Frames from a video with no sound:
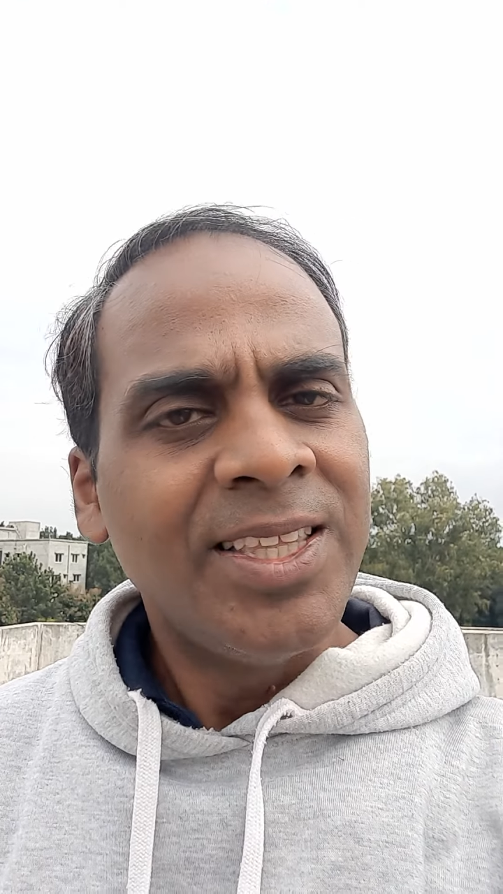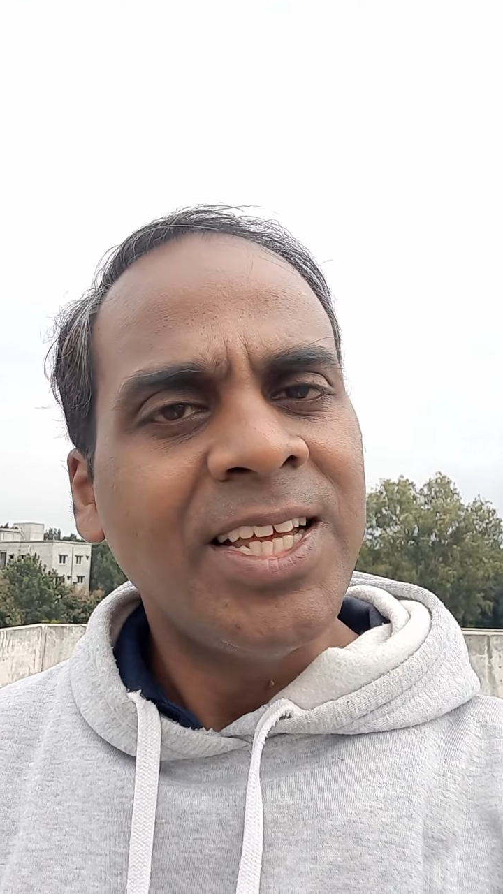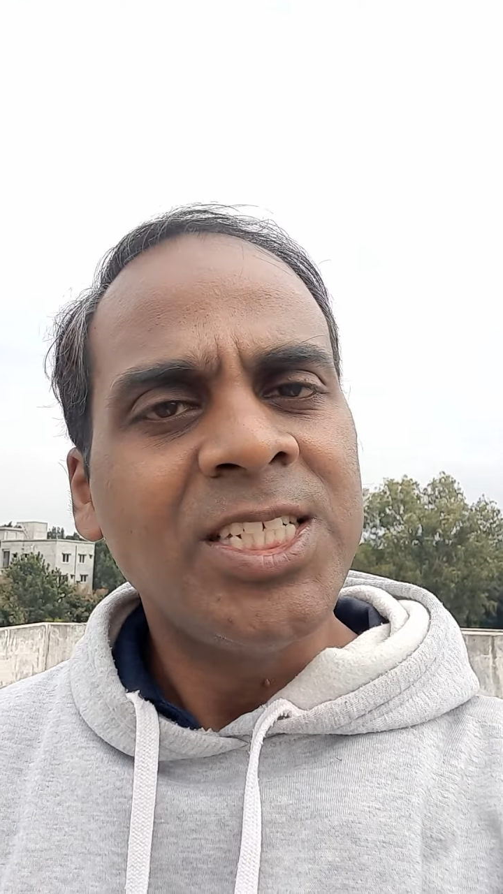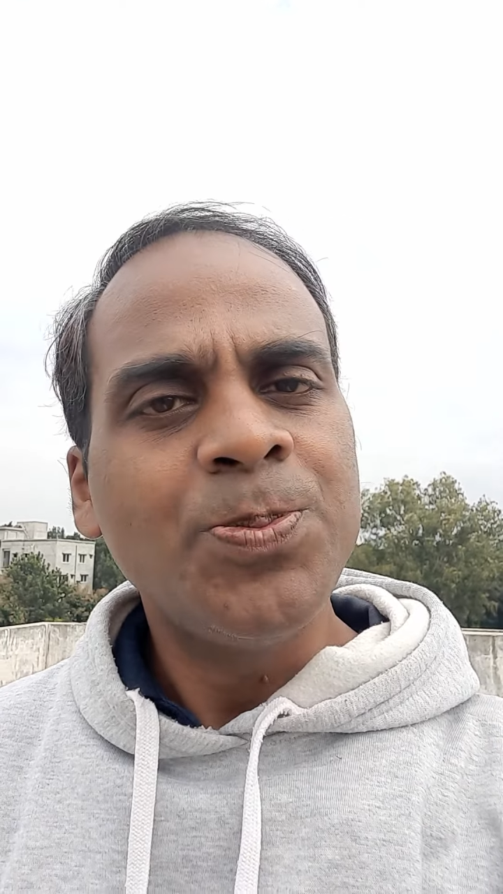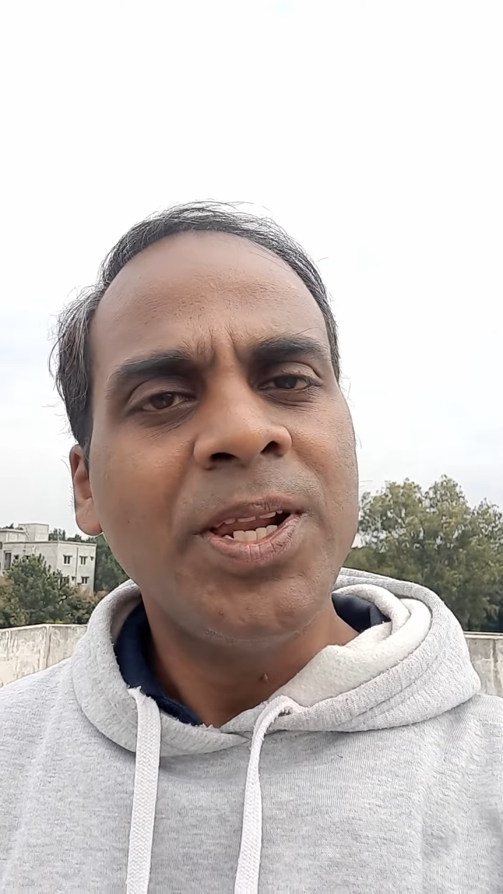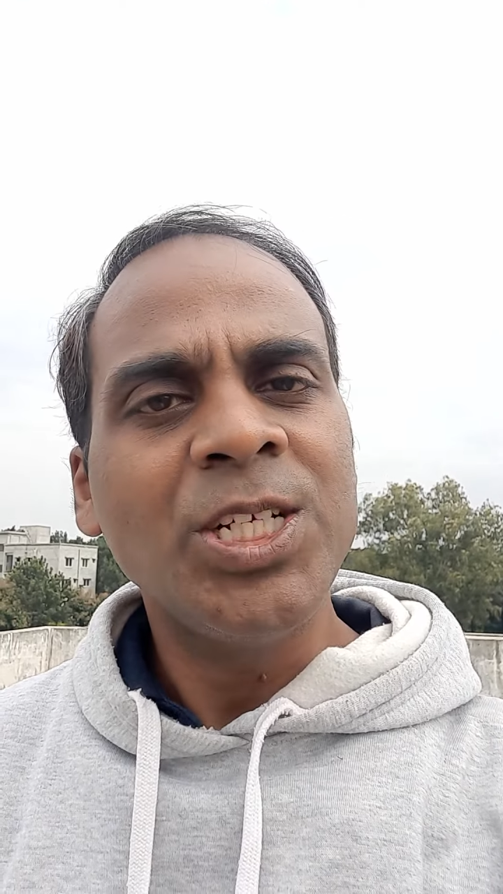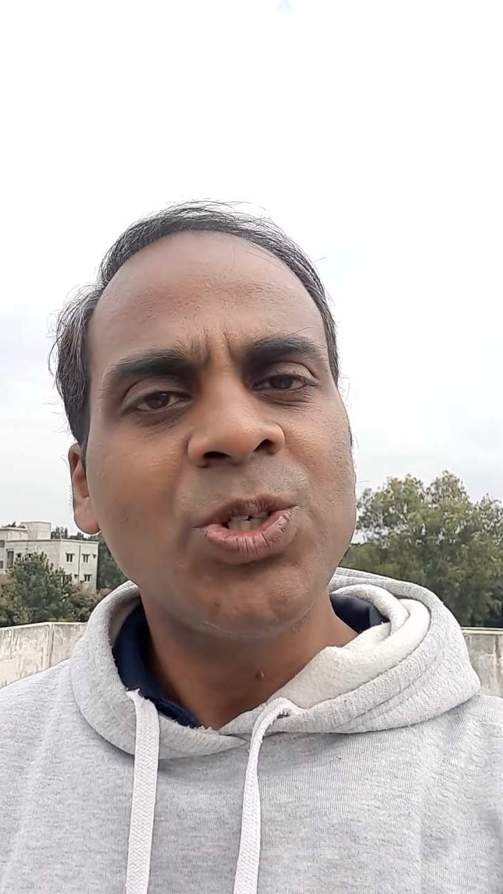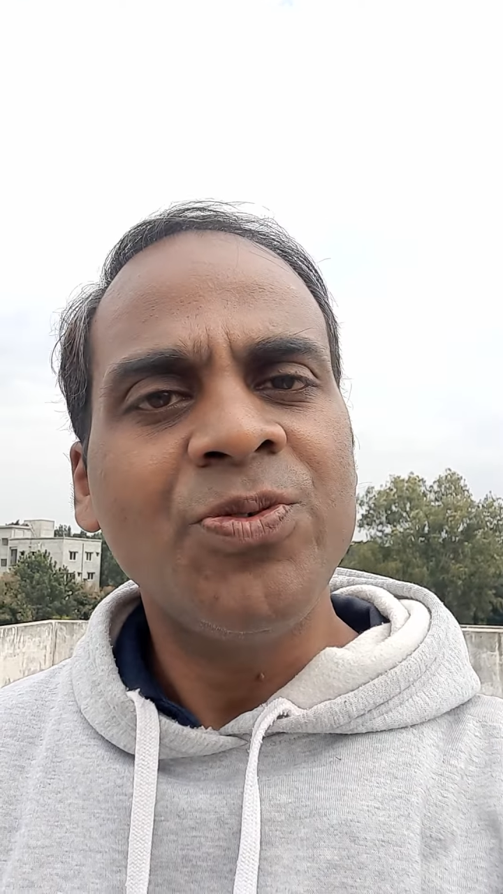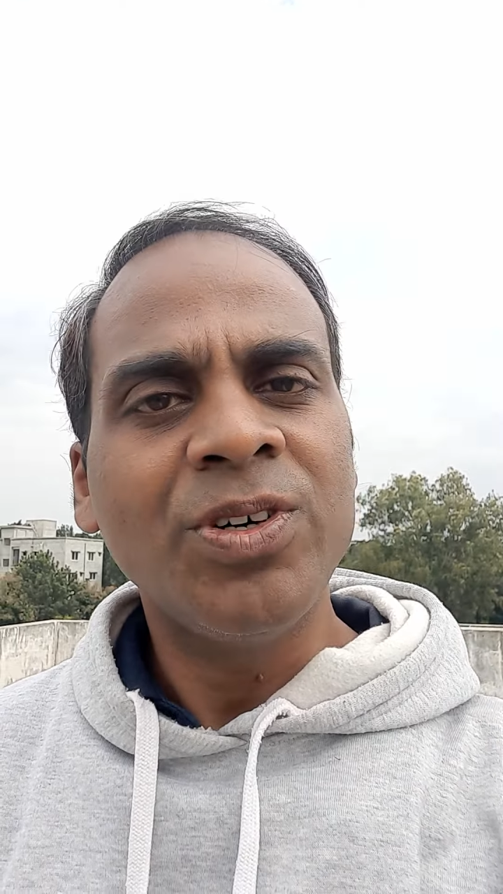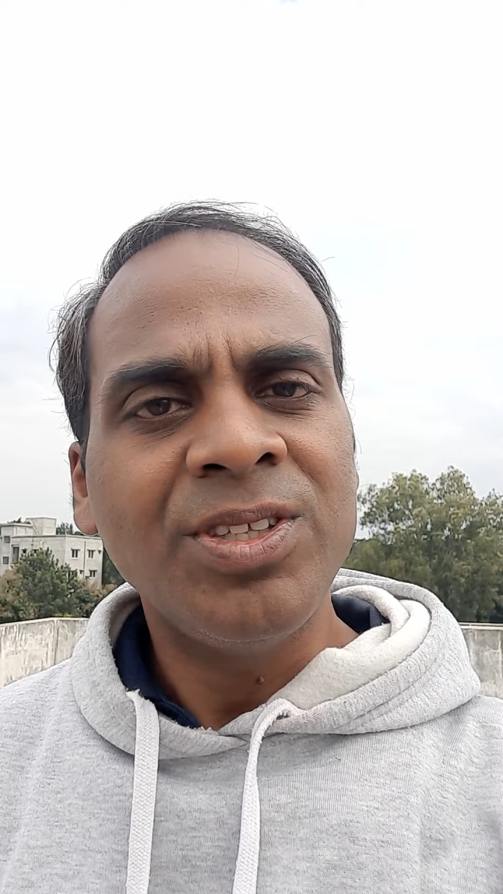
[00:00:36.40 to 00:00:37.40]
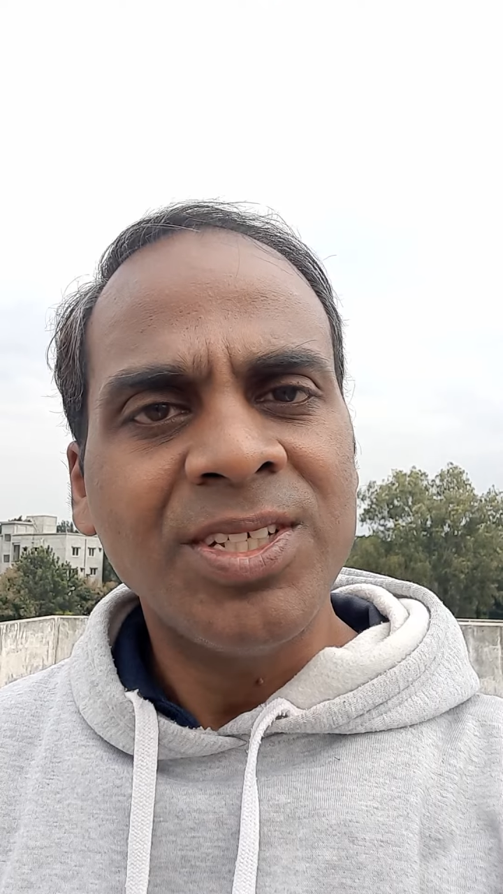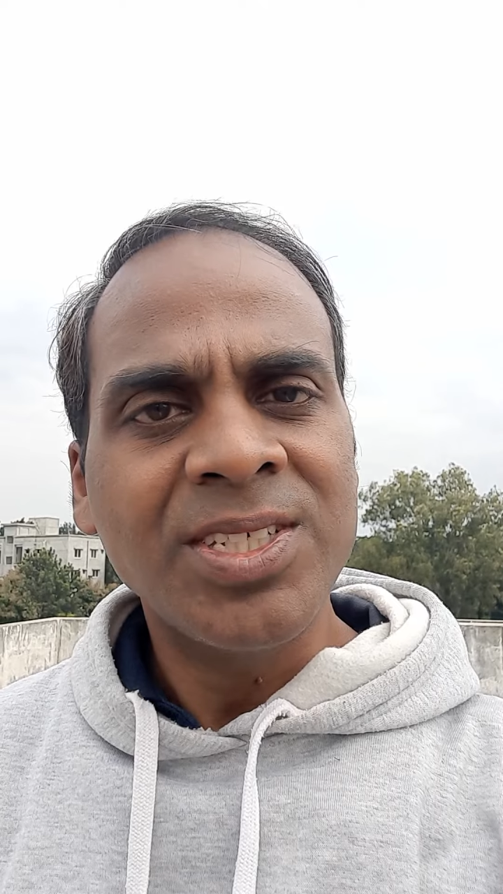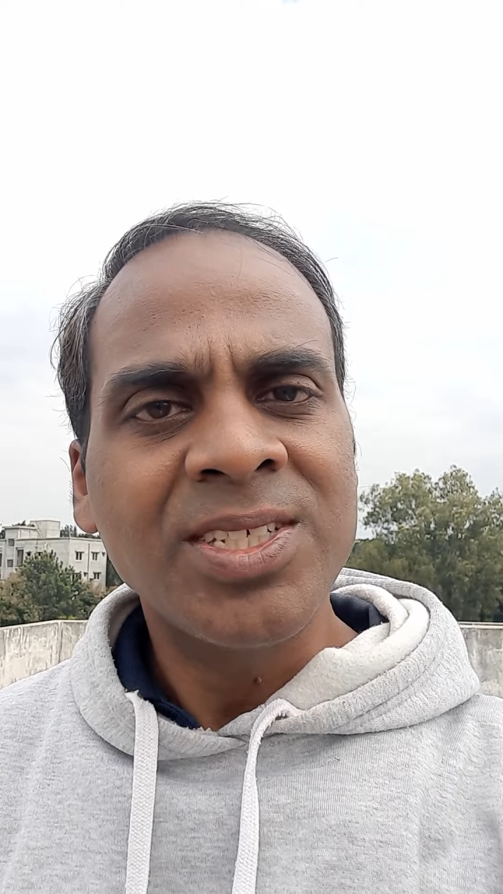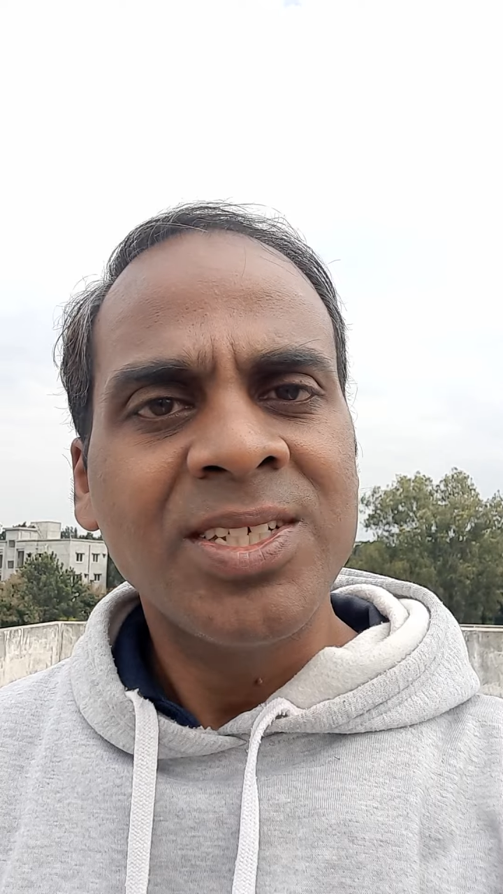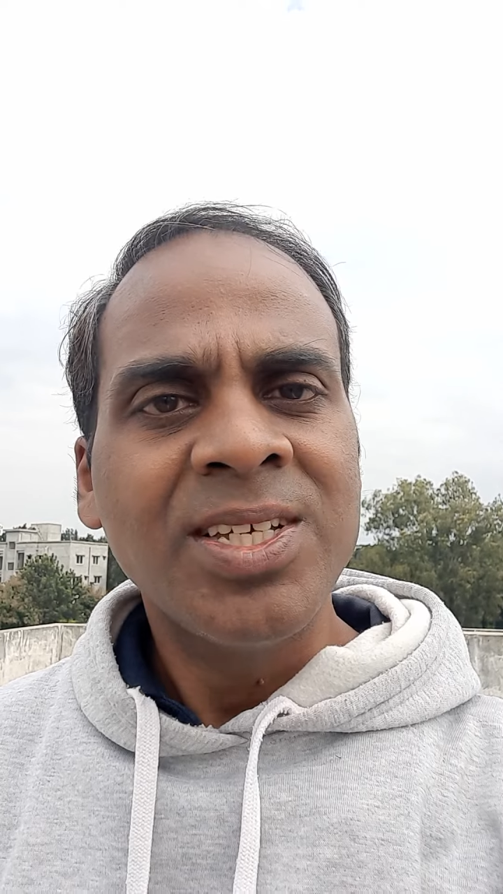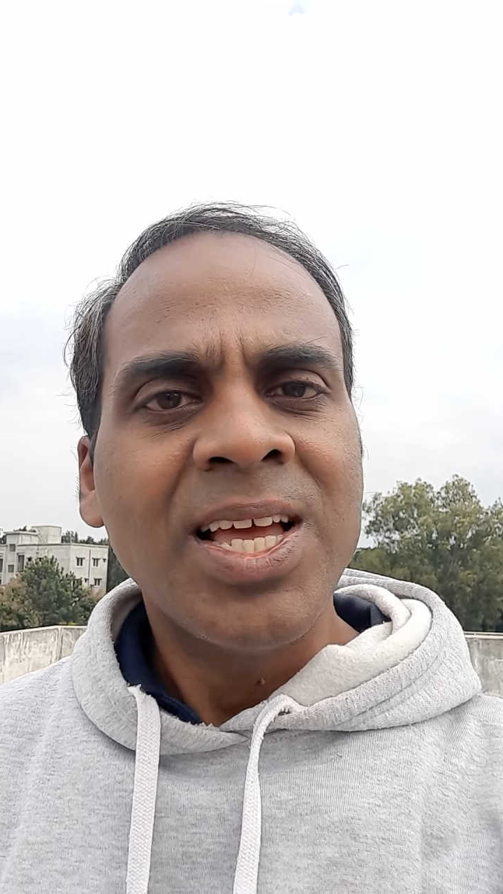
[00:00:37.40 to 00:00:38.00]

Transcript: The inspiration for this